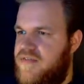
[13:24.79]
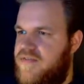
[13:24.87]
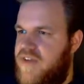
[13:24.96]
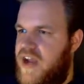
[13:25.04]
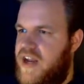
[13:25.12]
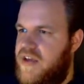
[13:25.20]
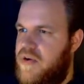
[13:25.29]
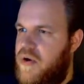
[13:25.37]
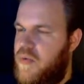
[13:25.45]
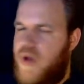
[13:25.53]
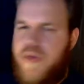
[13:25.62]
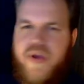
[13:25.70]
fighting
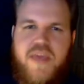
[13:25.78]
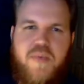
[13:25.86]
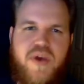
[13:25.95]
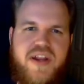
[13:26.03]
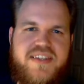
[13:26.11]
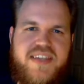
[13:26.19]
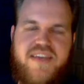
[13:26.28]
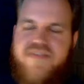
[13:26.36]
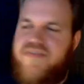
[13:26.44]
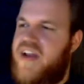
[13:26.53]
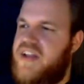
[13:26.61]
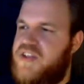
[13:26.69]
Hornet. Why do I keep wanting to say
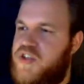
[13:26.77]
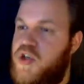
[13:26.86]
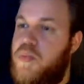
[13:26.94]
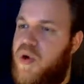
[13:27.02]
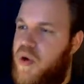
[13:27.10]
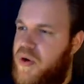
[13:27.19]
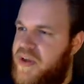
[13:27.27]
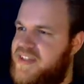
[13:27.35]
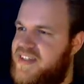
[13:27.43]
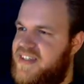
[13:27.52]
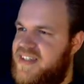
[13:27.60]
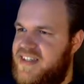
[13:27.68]
fighting? Super
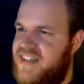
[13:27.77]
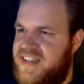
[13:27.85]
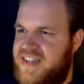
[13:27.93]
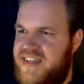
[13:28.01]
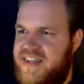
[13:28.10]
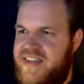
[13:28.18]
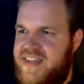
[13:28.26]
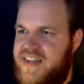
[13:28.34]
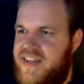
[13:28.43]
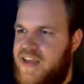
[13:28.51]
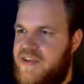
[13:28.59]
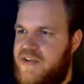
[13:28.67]
Hornets
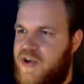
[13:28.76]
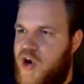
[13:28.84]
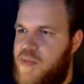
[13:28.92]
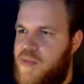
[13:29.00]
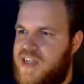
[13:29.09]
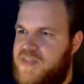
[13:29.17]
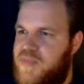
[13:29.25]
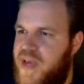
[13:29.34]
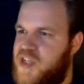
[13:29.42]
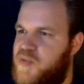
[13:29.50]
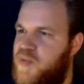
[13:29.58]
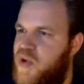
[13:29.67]
in Kerbal
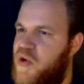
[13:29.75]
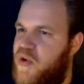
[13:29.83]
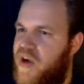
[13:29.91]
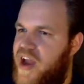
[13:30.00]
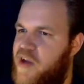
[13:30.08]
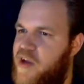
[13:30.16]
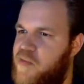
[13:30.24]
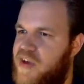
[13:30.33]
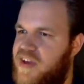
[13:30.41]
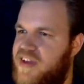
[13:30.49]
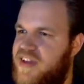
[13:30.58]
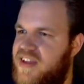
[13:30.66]
Space Program.